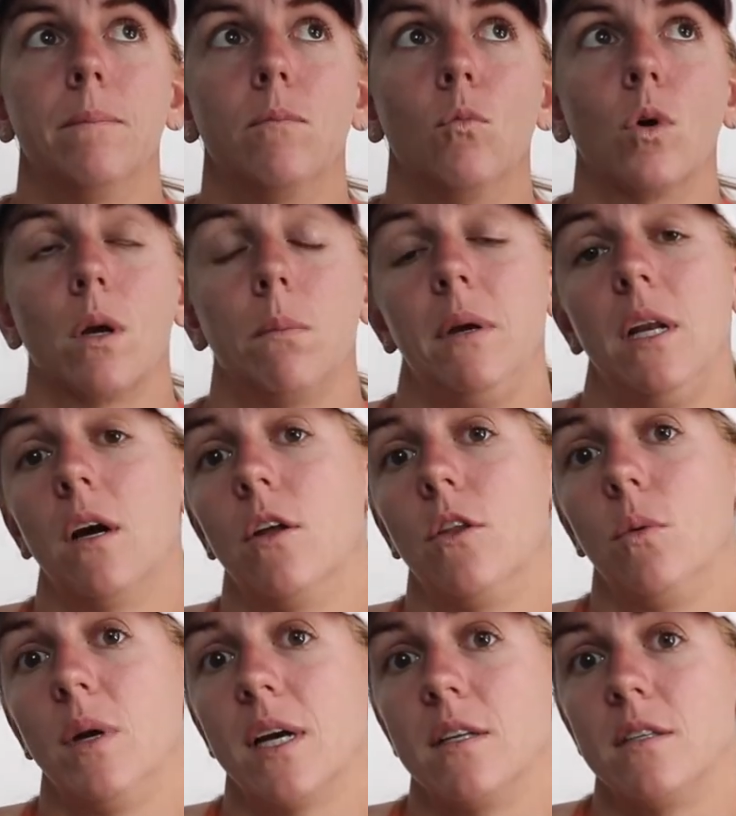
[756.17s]
we're competing on
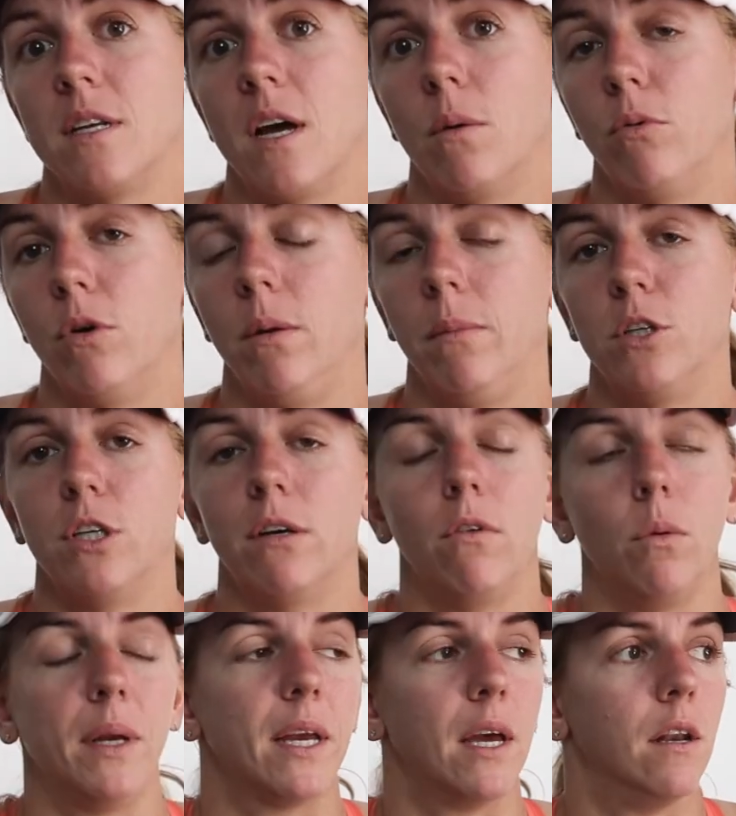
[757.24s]
the weekends now, pretty much every
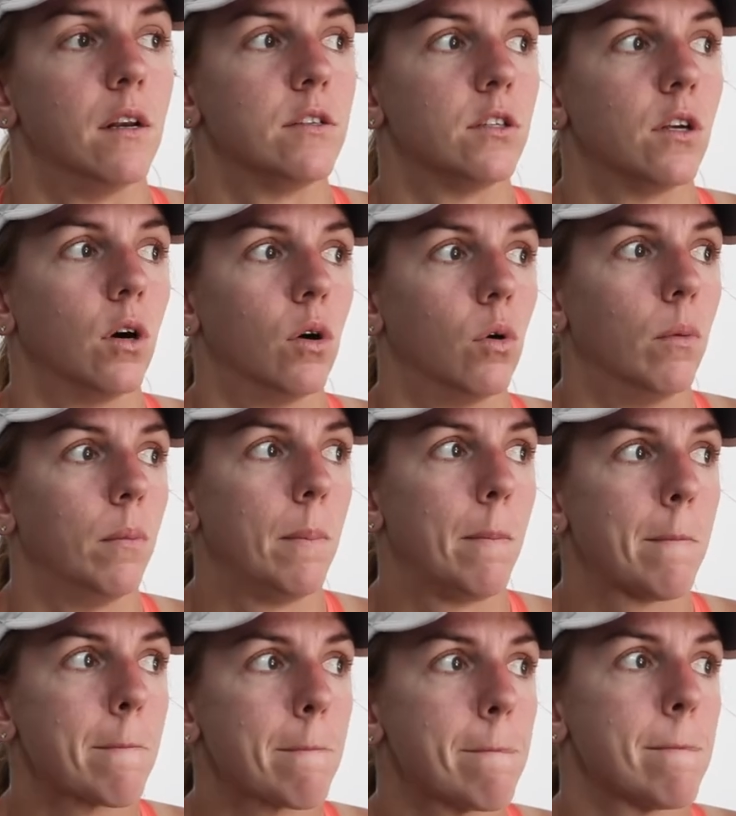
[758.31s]
weekend. So
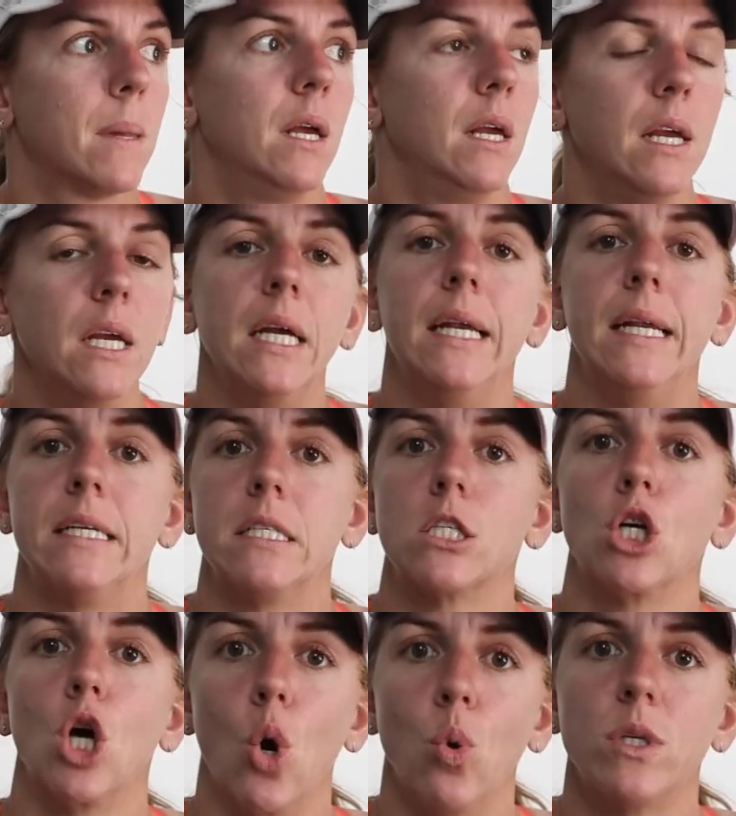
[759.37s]
it is
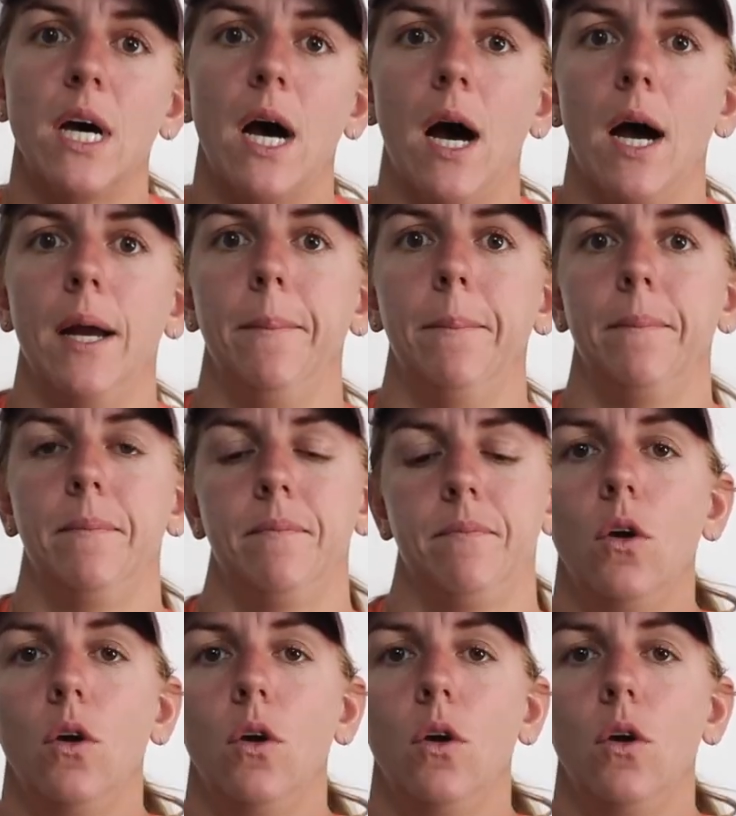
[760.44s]
go time.